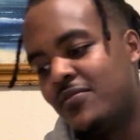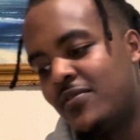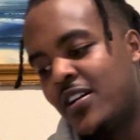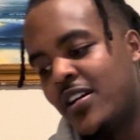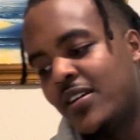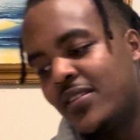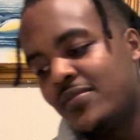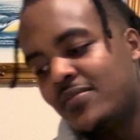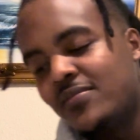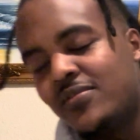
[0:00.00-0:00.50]

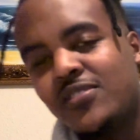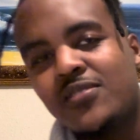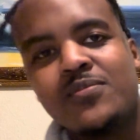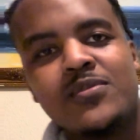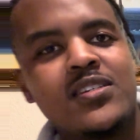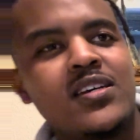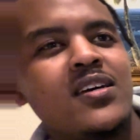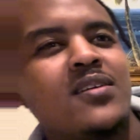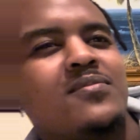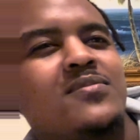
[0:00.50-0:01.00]
right?
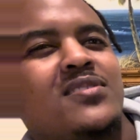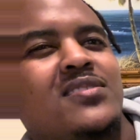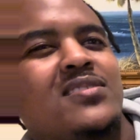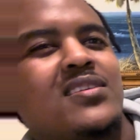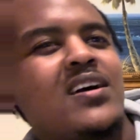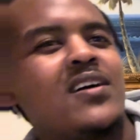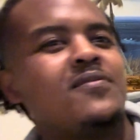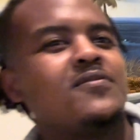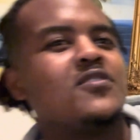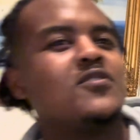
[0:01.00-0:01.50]
Sometimes
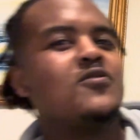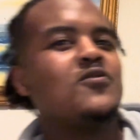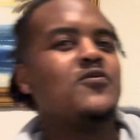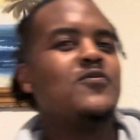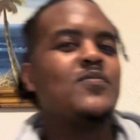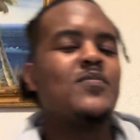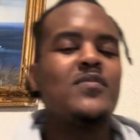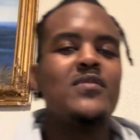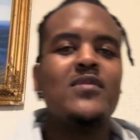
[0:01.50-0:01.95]
afternoon.